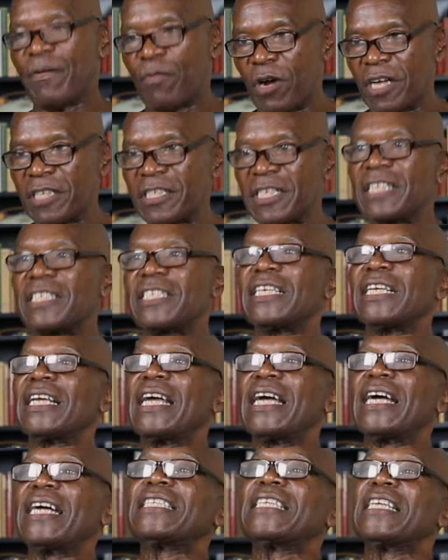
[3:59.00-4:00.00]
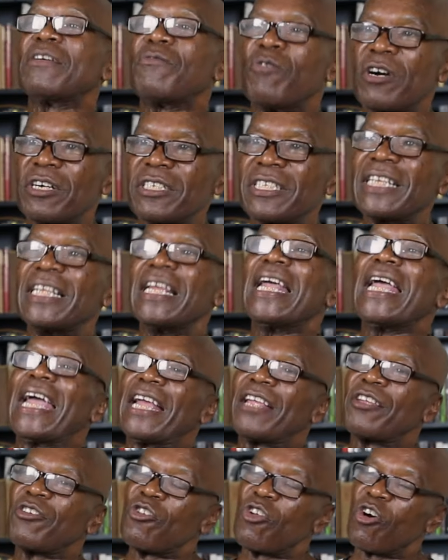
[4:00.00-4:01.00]
was in T S. Huh? He wasn't.
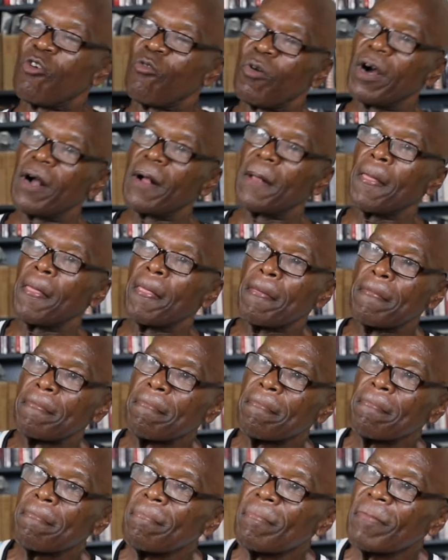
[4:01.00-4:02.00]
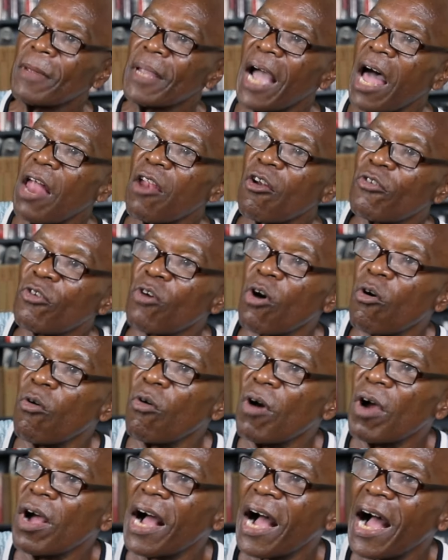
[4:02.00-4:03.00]
And you know what? I don't
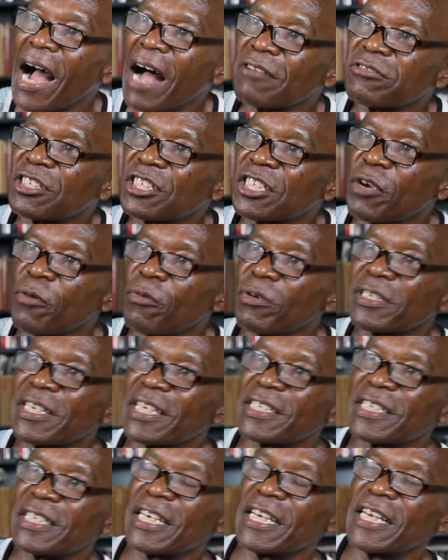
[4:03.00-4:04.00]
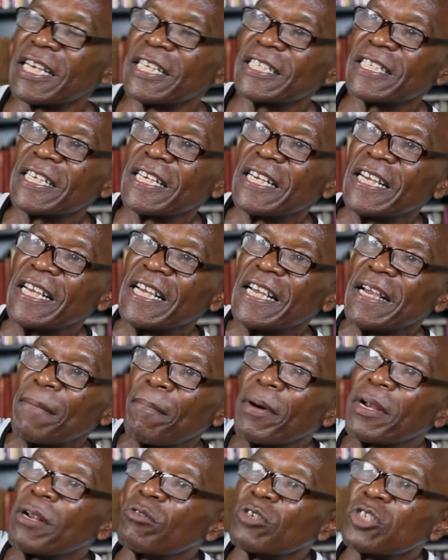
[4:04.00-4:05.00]
know how serious this is,
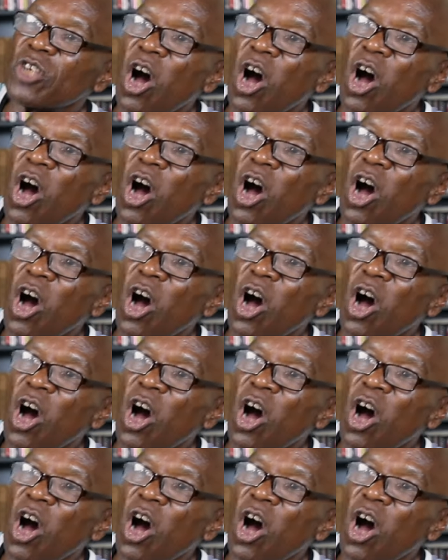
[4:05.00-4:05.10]
but it was